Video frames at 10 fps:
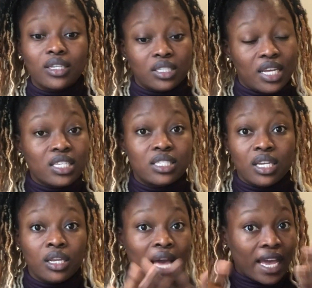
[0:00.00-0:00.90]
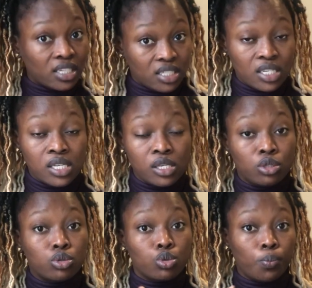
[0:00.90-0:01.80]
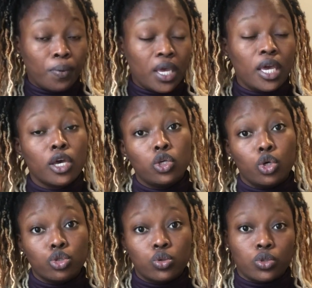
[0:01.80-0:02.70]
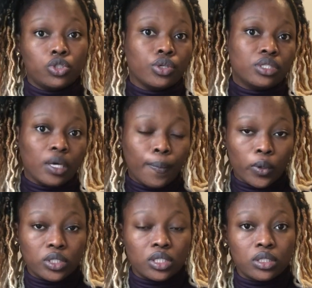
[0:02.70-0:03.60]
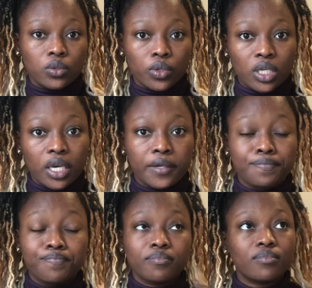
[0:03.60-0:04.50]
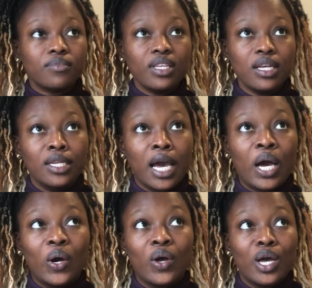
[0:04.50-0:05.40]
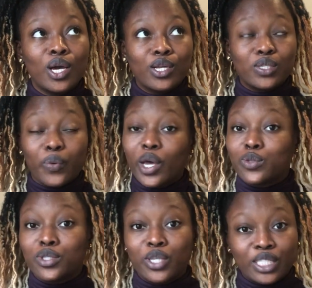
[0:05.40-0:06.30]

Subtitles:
the next thing ideally is to pay your tuition deposit, okay? Now, to pay your tuition